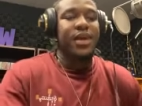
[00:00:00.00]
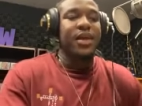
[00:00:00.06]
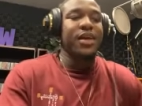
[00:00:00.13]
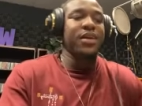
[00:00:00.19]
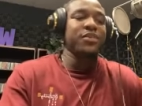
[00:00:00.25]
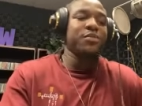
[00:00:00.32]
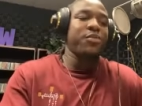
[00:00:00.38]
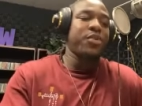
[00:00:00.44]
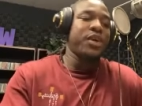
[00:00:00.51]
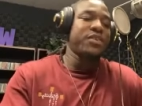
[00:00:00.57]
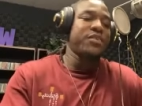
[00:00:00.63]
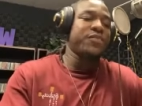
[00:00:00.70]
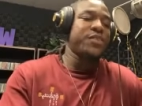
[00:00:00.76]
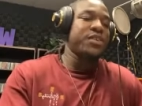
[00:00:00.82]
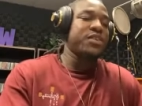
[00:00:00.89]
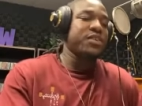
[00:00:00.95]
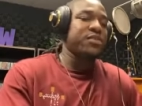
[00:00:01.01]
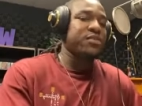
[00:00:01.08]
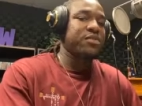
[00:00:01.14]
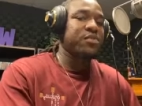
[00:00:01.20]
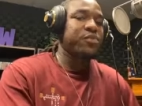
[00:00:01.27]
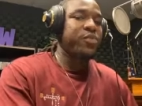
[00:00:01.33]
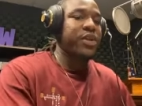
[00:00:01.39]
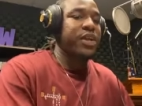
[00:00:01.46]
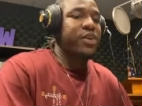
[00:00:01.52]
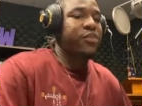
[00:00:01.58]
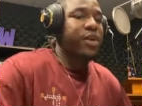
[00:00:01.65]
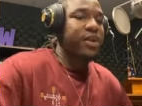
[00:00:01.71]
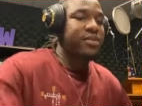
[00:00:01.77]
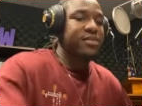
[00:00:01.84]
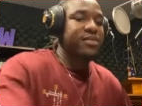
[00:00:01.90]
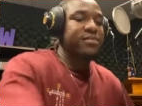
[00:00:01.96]
Cause I'm crazy for Jesus, really
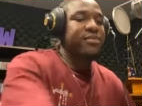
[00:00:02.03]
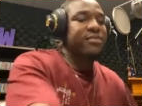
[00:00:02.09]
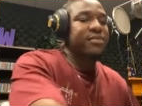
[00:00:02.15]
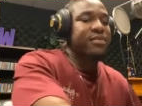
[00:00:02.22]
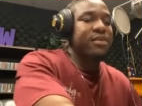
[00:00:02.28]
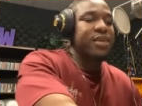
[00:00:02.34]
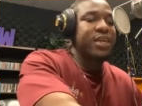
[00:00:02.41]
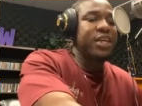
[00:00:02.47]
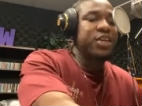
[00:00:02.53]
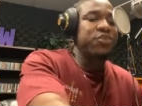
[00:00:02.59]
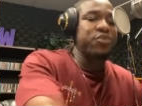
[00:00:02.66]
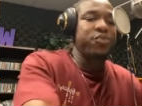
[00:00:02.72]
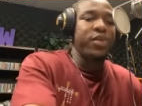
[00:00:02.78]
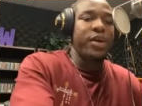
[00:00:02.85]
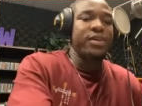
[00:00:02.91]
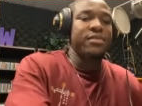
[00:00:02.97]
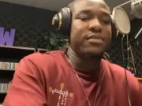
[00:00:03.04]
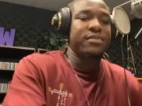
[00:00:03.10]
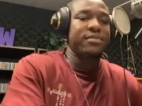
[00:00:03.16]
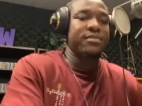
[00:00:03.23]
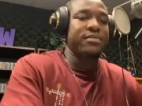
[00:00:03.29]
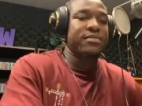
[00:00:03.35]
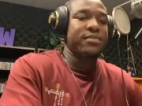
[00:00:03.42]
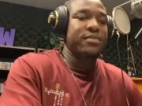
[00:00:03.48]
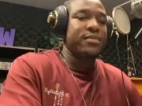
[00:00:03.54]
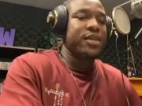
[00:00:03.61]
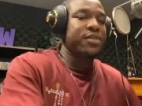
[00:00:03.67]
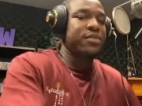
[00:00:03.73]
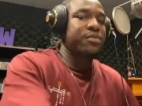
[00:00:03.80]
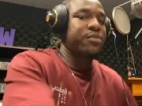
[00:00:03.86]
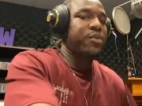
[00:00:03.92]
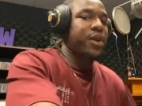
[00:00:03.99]
crazy. Is you crazy?
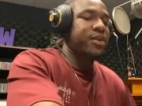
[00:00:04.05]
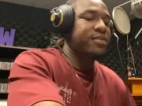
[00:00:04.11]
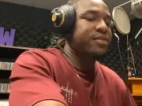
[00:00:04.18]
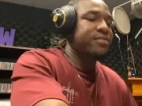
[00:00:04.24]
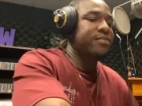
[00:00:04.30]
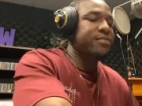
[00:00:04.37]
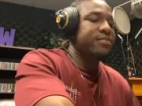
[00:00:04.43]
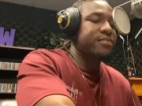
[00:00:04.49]
Cause I'm crazy.